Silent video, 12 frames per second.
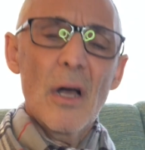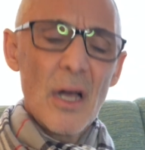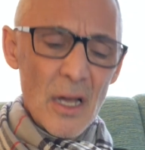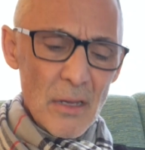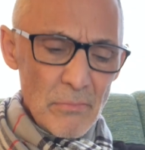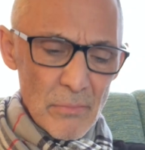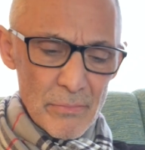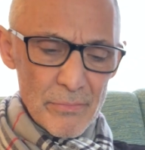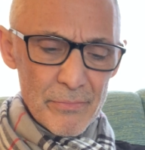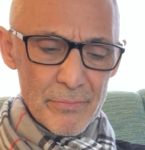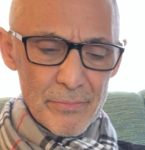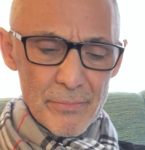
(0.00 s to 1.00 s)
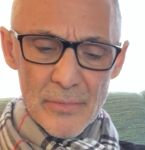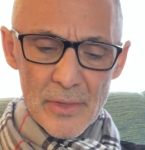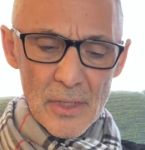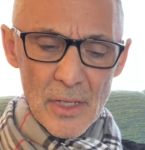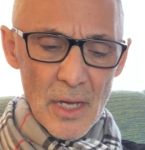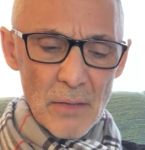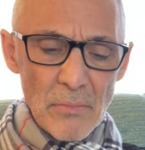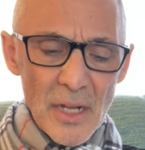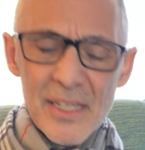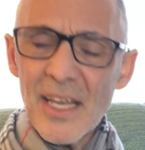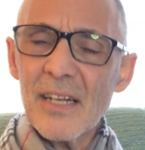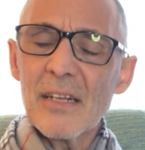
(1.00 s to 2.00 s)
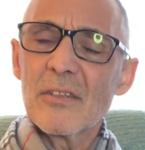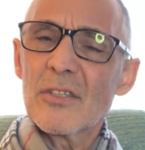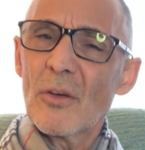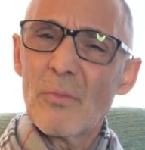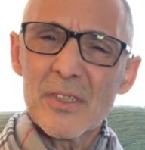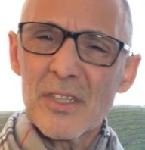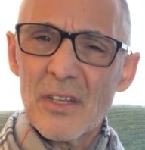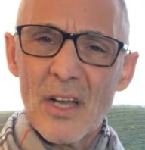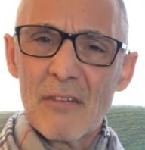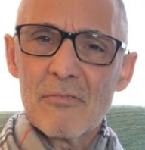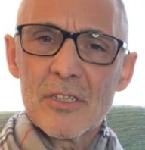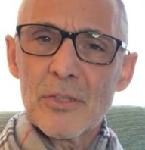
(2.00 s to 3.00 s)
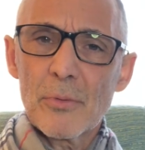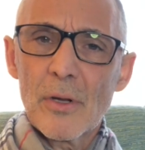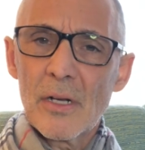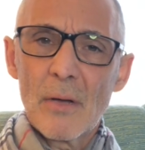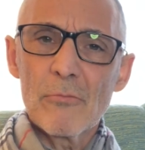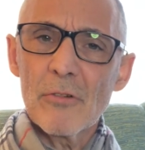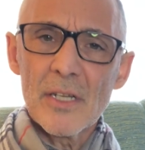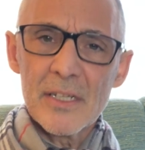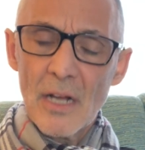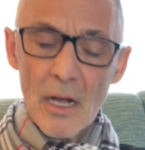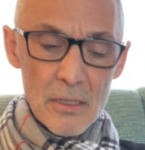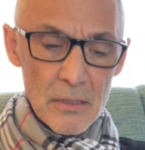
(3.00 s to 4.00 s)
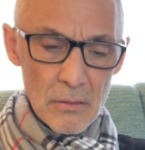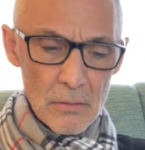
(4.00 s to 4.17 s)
I'm not getting so much of the Irish Spring. I'm really not.